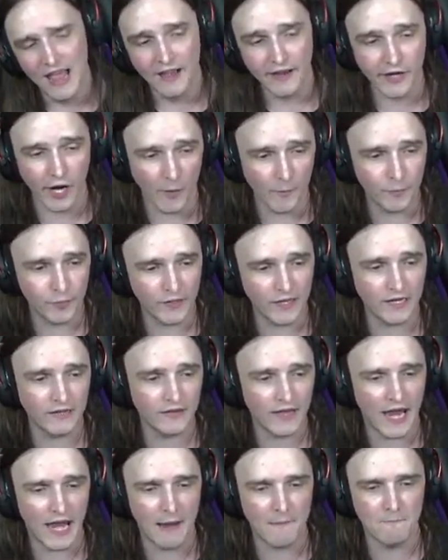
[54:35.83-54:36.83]

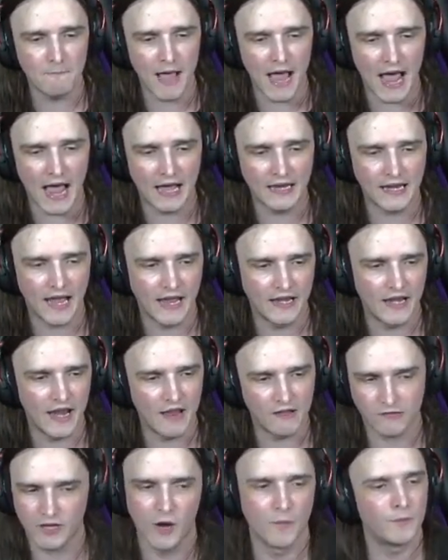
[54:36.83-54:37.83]
completely mad and
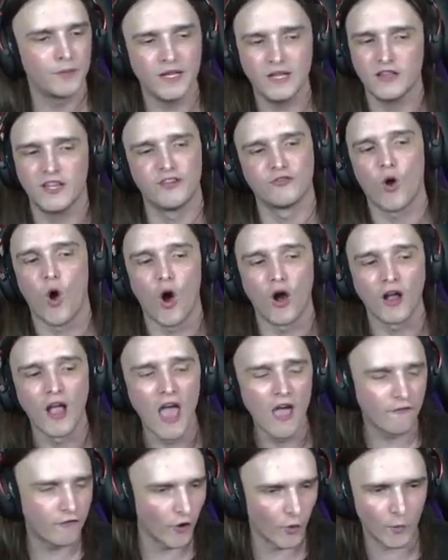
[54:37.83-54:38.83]
completely wrong,
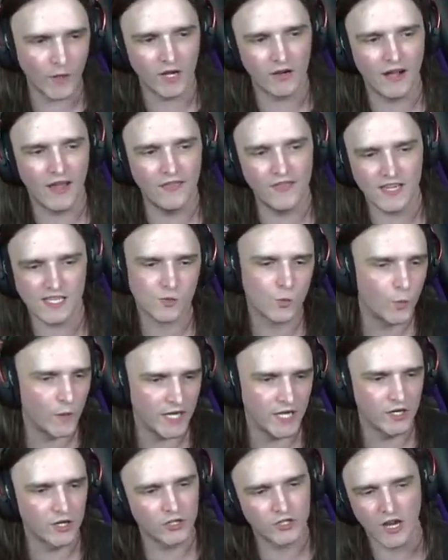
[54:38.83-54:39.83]
for we are in this
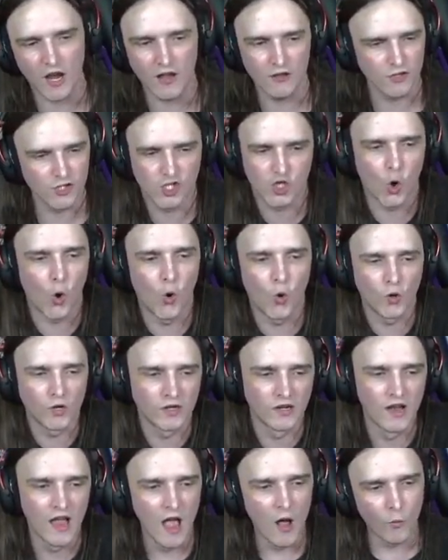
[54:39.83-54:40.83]
weird
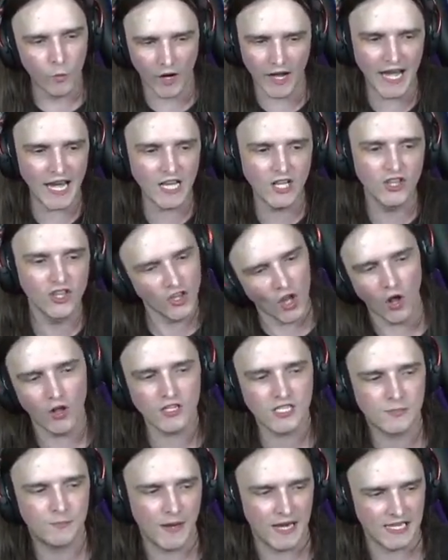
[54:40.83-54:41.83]
zone. We're in null
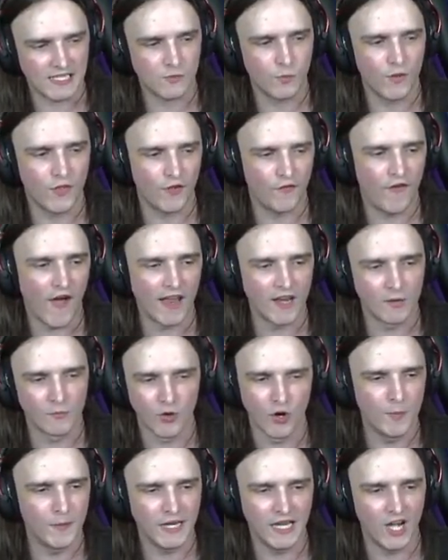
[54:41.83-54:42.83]
space with the Phantom
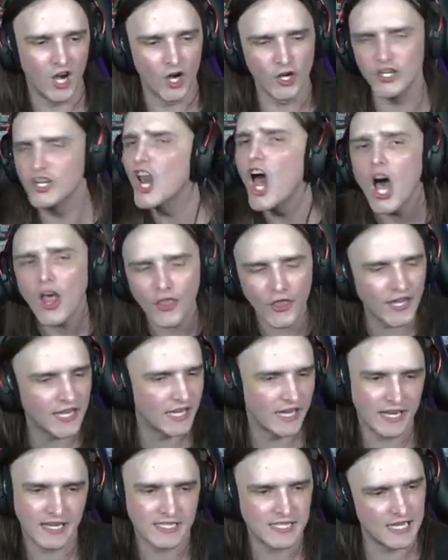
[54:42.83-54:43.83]
Ruby here.
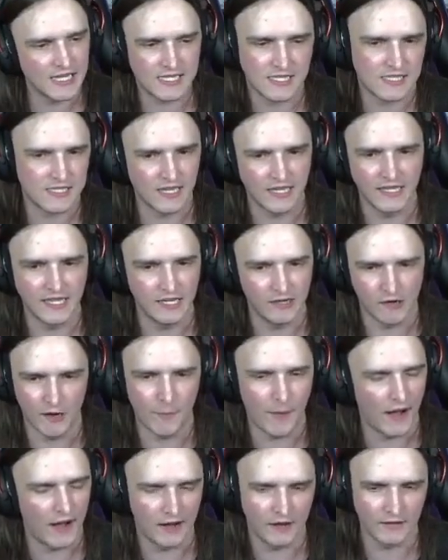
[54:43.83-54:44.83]
Nothing exists in here
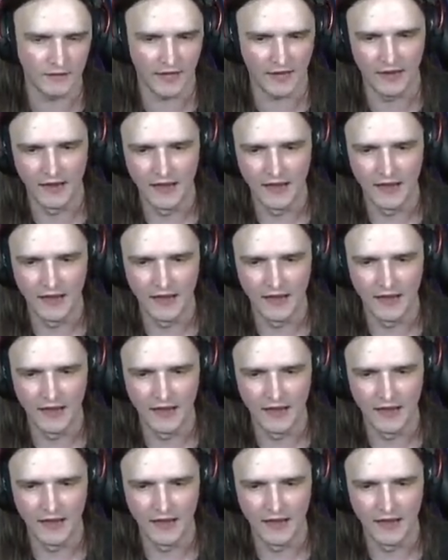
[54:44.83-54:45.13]
apparently